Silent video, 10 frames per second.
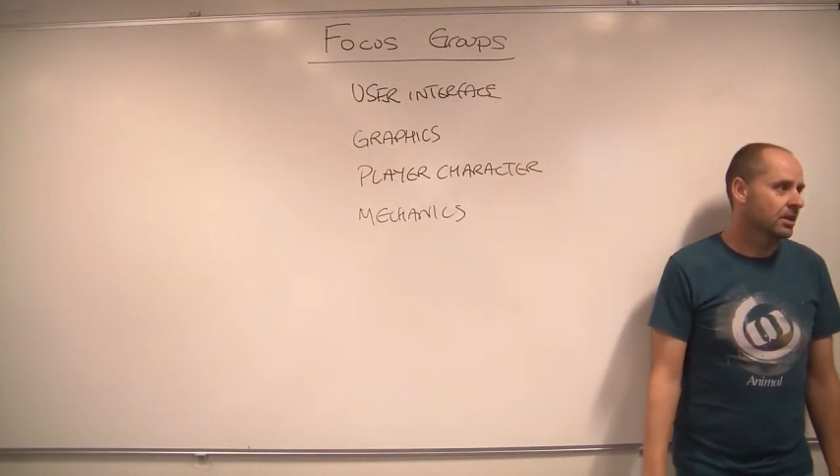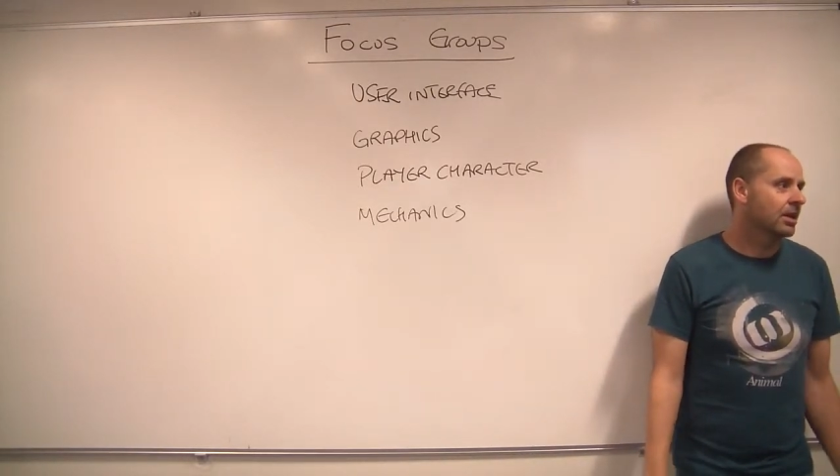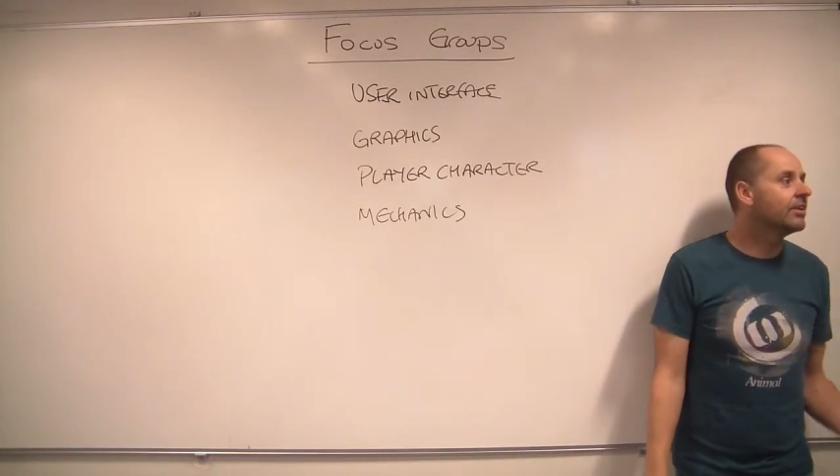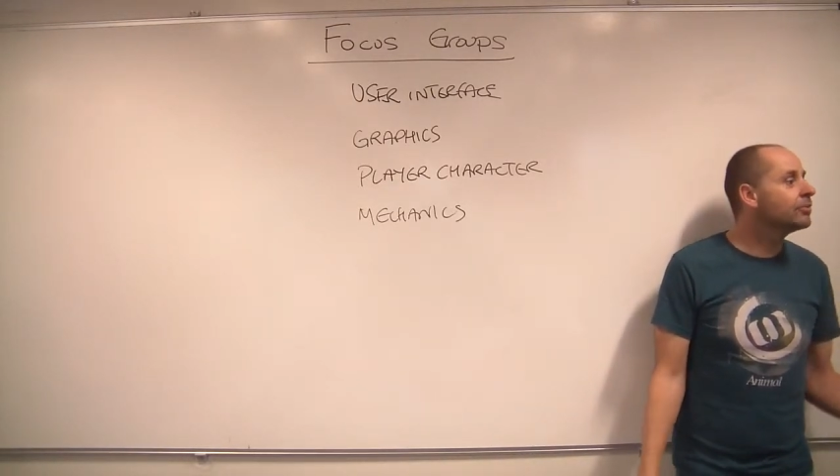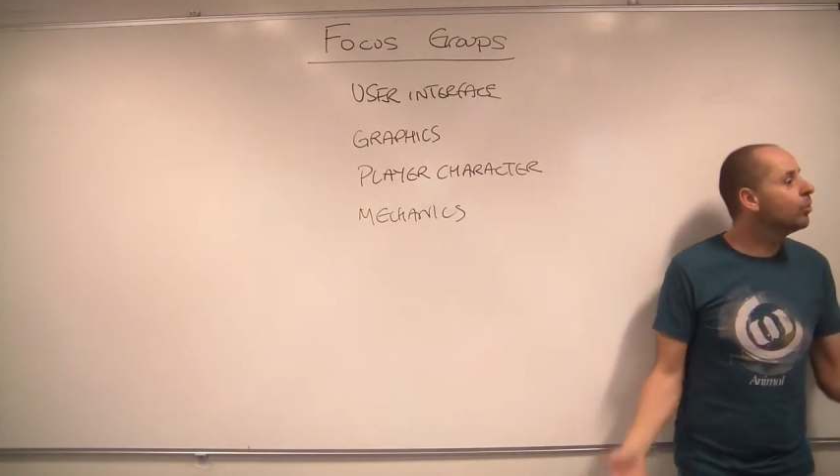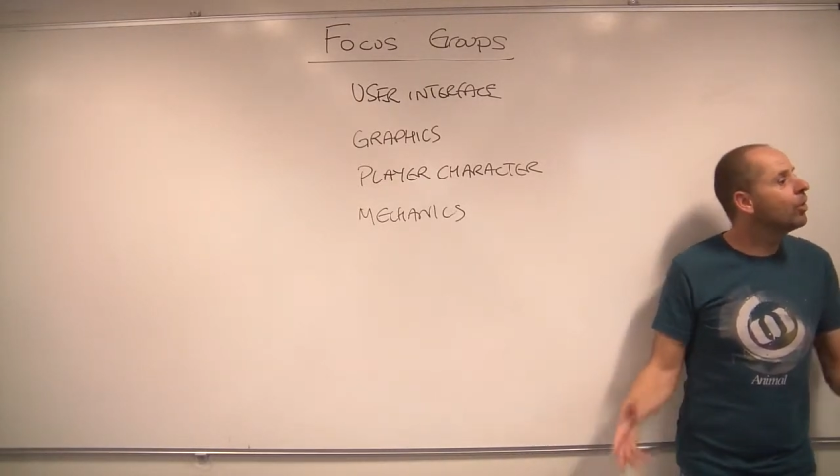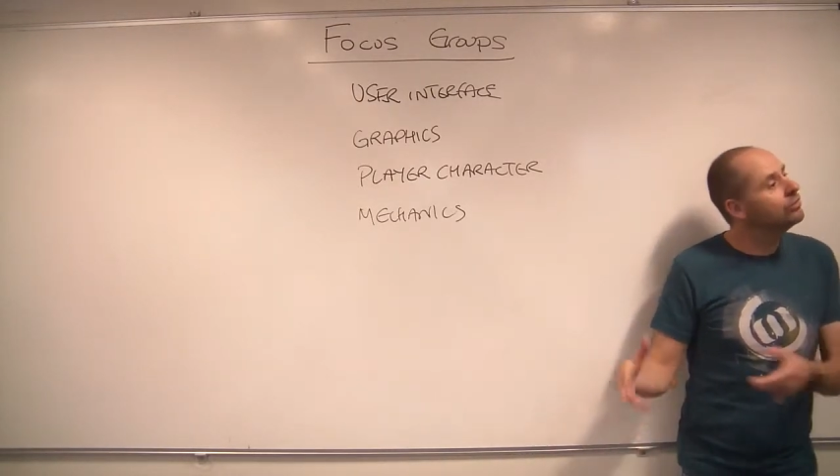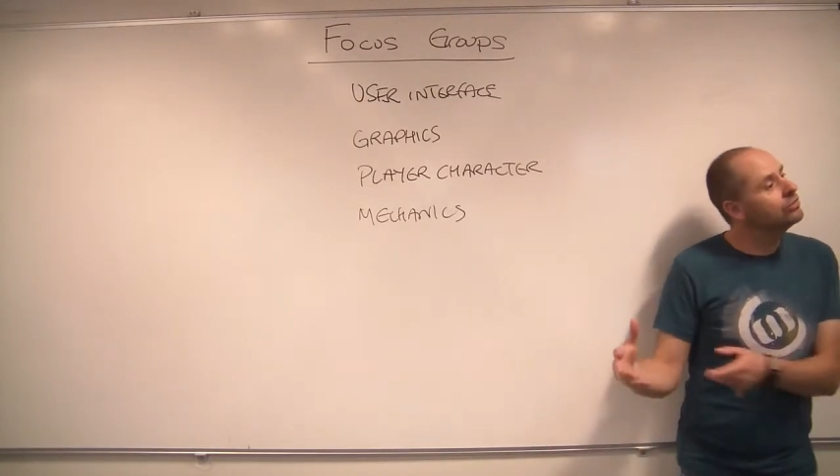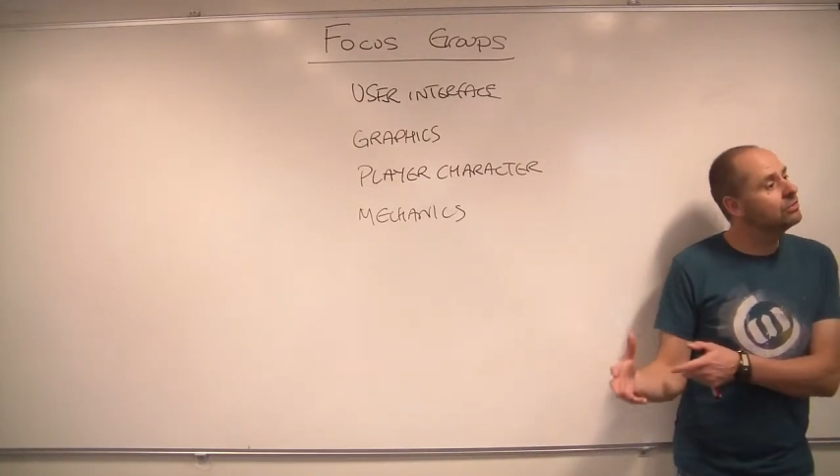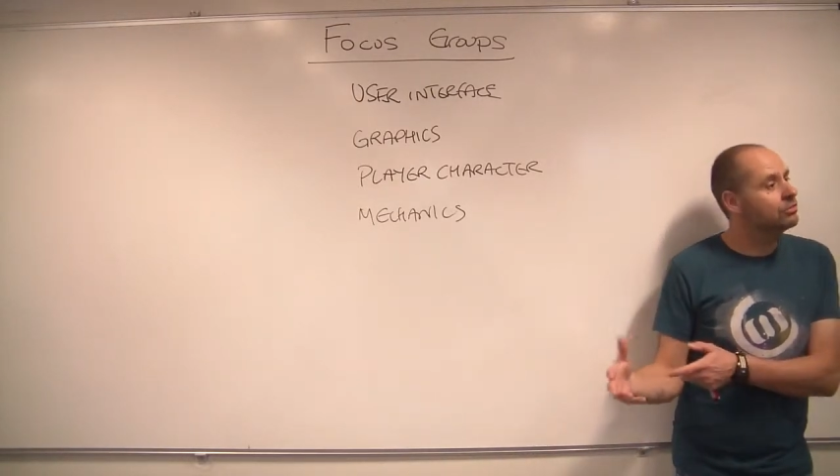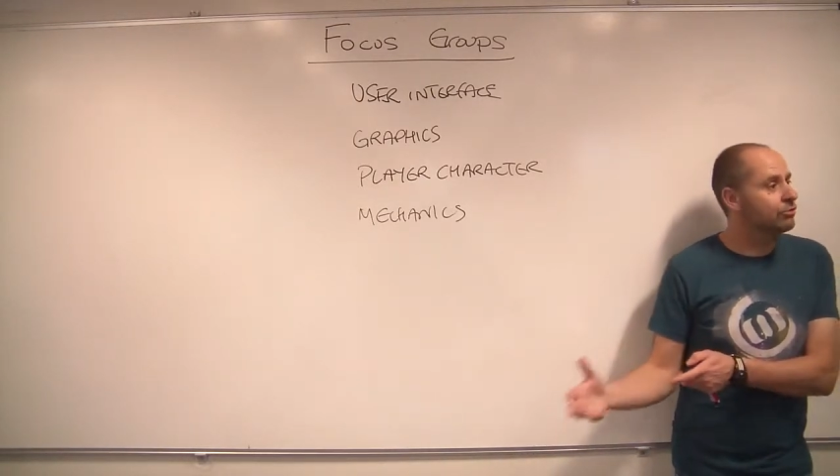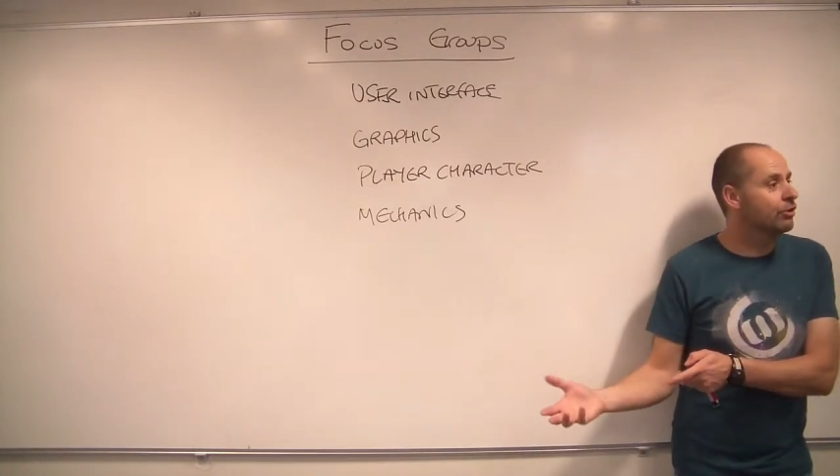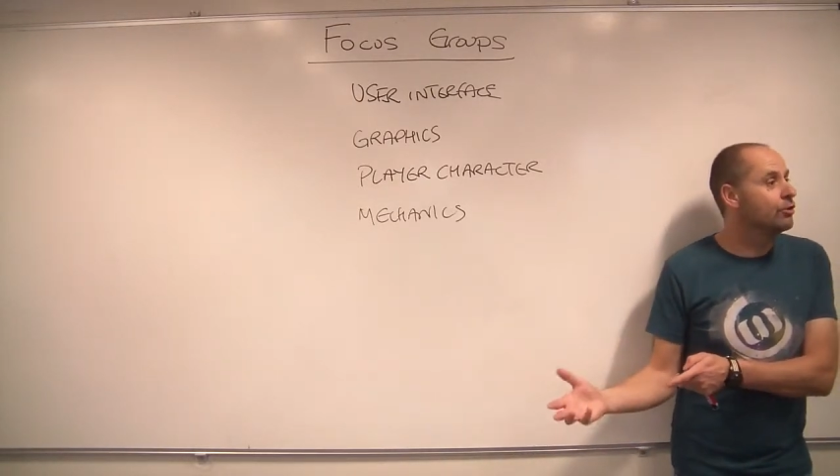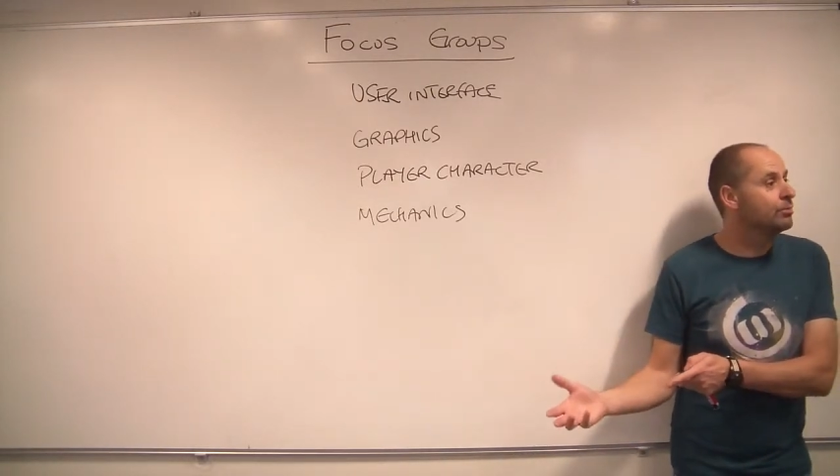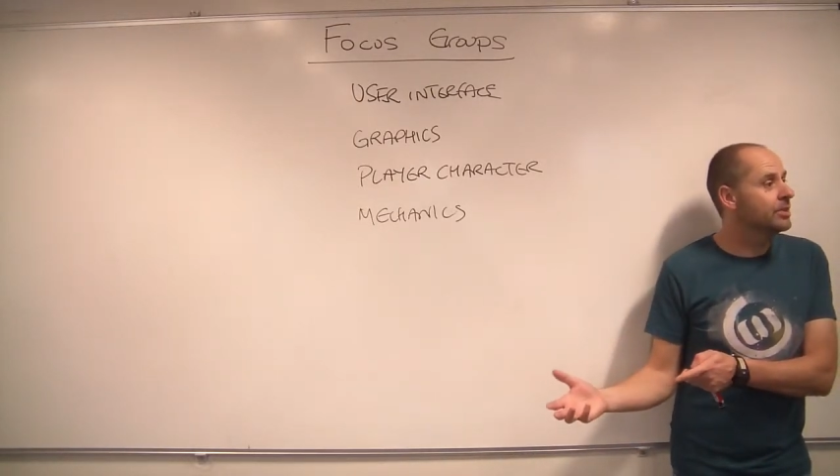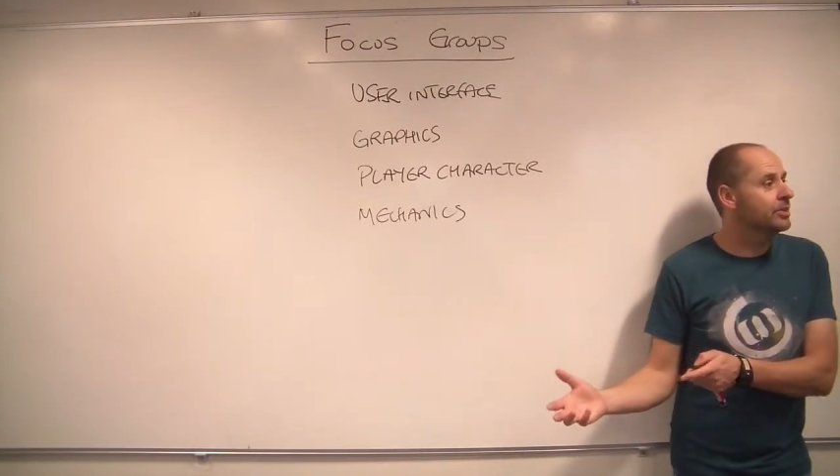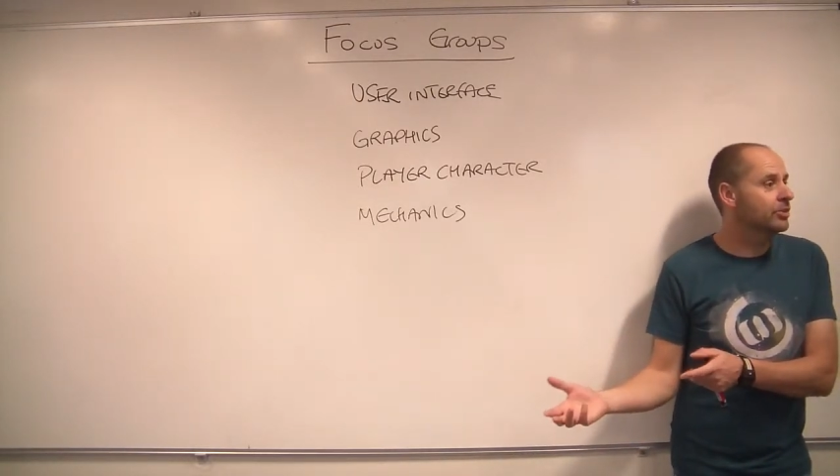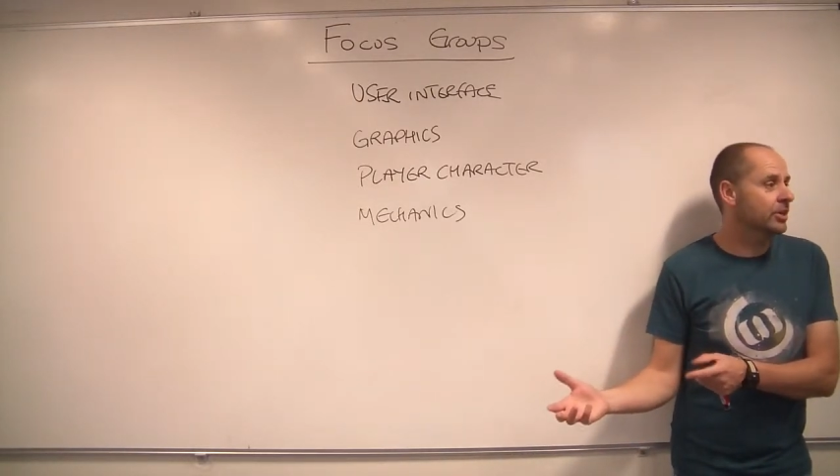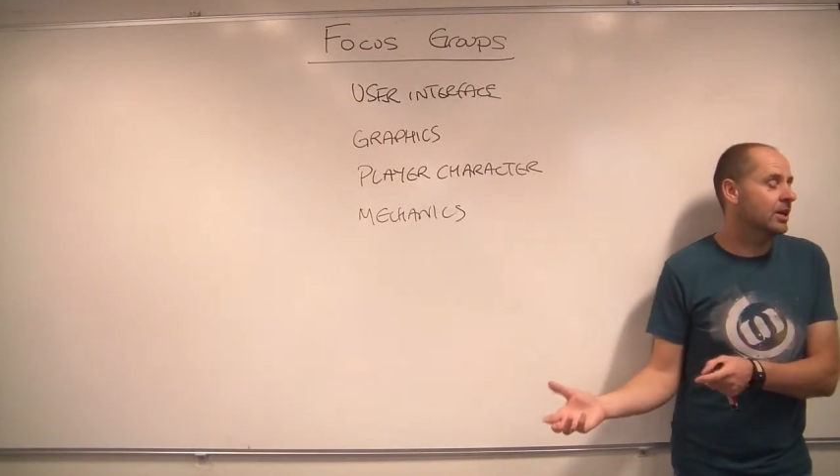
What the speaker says: I had one group in the other